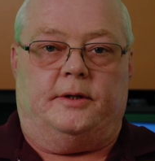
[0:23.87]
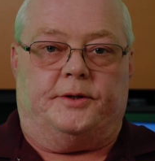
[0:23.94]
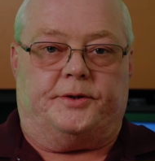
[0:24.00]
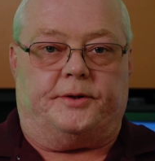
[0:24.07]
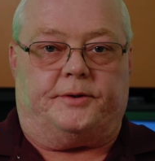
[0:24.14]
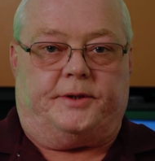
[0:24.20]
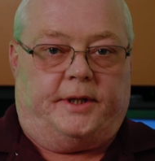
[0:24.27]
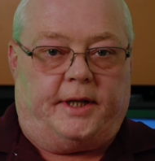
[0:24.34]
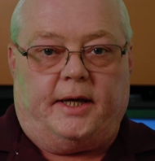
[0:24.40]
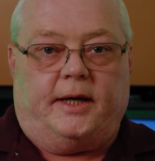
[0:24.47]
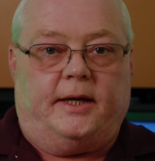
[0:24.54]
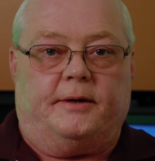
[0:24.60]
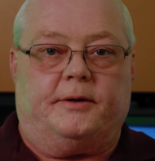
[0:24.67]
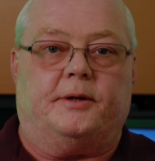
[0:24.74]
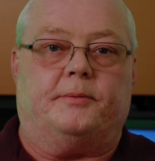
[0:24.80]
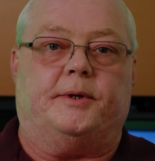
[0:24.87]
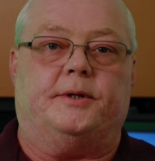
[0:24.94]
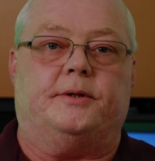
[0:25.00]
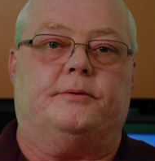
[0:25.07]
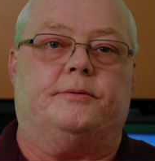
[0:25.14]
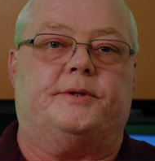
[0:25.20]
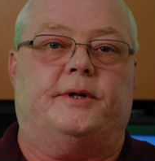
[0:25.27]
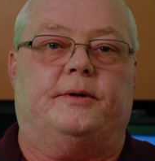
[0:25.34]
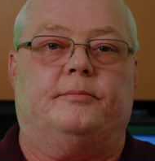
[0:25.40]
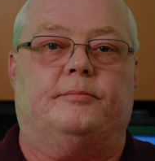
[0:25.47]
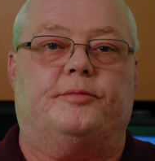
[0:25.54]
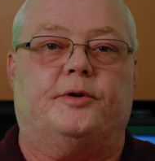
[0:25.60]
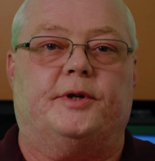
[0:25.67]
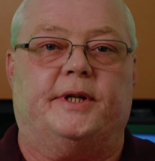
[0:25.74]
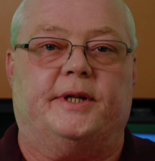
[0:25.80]
So today I'm going to be doing something
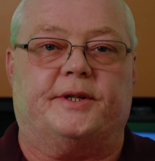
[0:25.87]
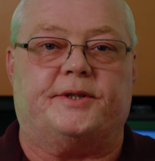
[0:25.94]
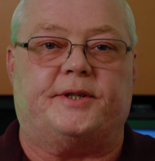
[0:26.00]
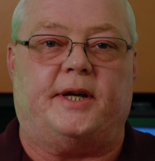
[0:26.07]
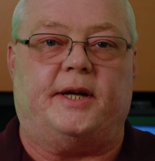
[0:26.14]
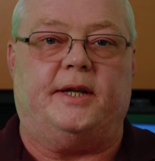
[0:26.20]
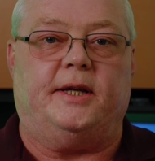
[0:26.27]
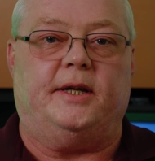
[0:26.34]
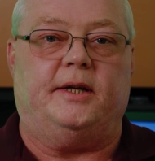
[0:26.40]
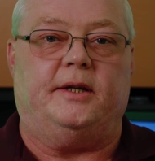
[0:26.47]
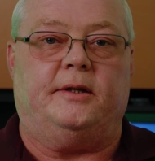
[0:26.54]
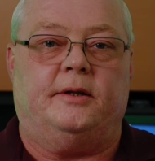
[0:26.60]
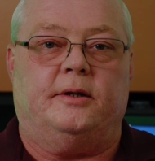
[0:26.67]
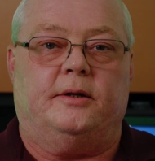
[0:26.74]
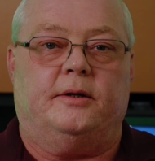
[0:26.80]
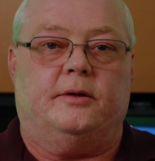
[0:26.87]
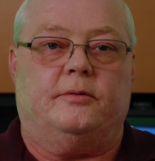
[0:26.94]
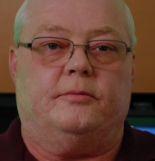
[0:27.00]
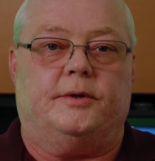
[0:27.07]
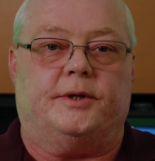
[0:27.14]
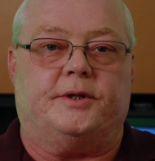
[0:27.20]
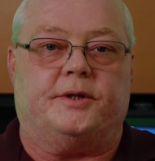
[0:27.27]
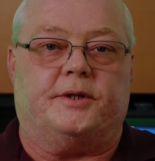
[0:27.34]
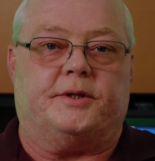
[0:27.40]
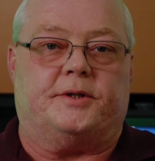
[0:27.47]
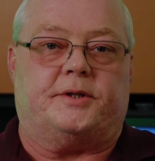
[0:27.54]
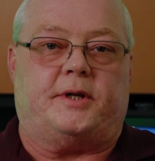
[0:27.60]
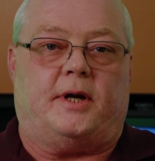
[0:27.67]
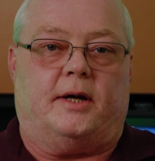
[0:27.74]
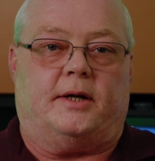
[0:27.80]
pretty exciting, which
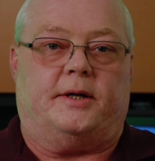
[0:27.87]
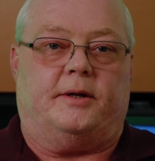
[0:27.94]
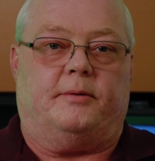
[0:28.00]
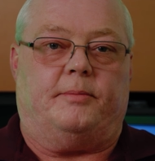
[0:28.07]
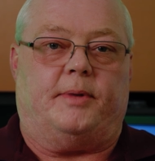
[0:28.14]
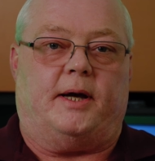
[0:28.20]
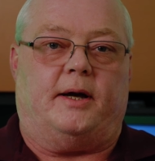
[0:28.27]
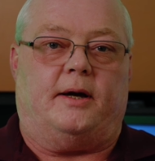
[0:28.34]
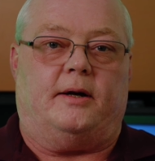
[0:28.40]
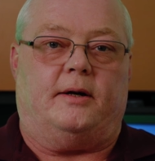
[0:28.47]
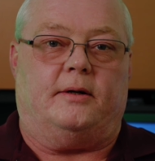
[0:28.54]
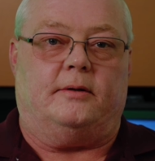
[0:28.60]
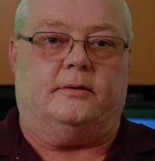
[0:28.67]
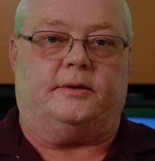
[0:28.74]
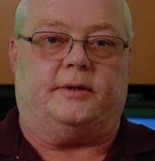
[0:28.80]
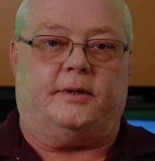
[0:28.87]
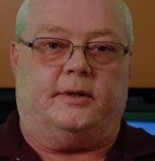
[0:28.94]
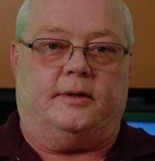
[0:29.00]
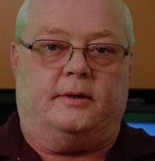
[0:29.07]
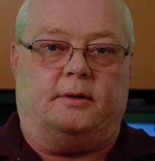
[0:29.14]
is talking about